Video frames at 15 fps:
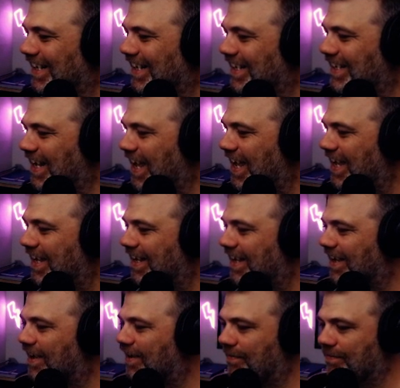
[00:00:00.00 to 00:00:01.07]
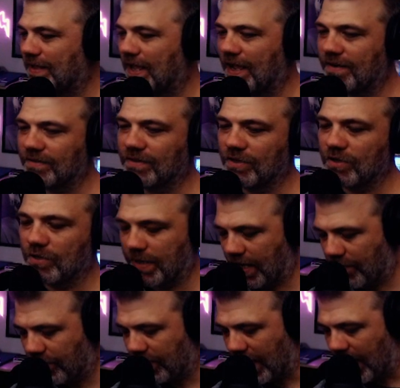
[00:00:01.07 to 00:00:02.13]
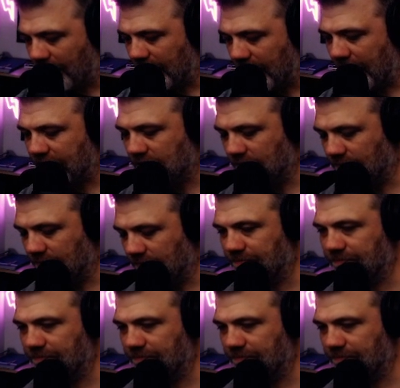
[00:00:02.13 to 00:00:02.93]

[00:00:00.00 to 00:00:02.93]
Yeah, I don't know, man. I would ask him